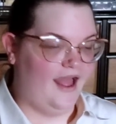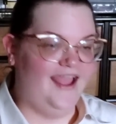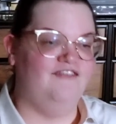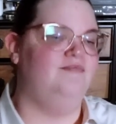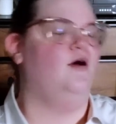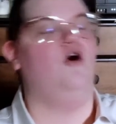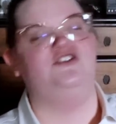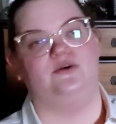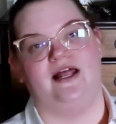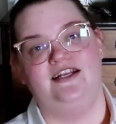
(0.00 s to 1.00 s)
I have been,
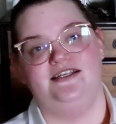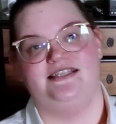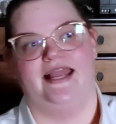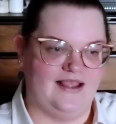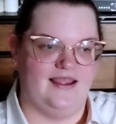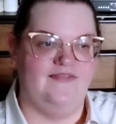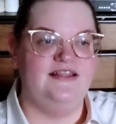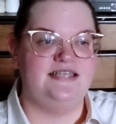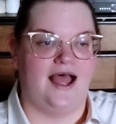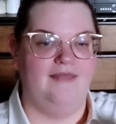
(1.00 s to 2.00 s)
also, can I just say, in the
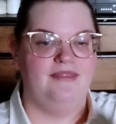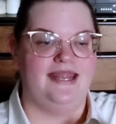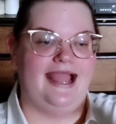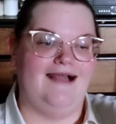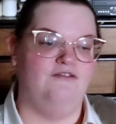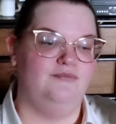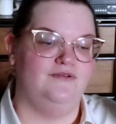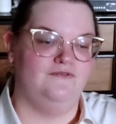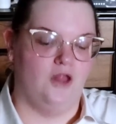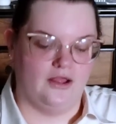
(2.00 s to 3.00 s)
time that I haven't
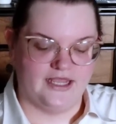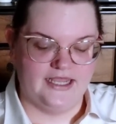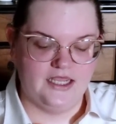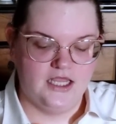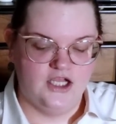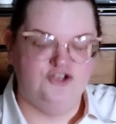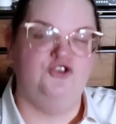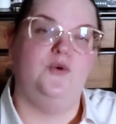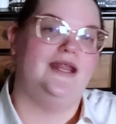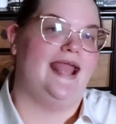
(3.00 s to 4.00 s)
been vlogging, do you
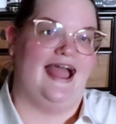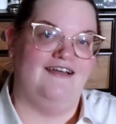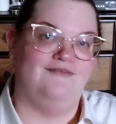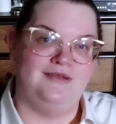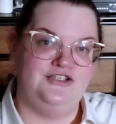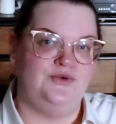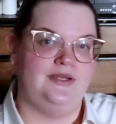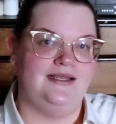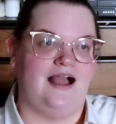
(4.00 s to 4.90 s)
know what I have been doing?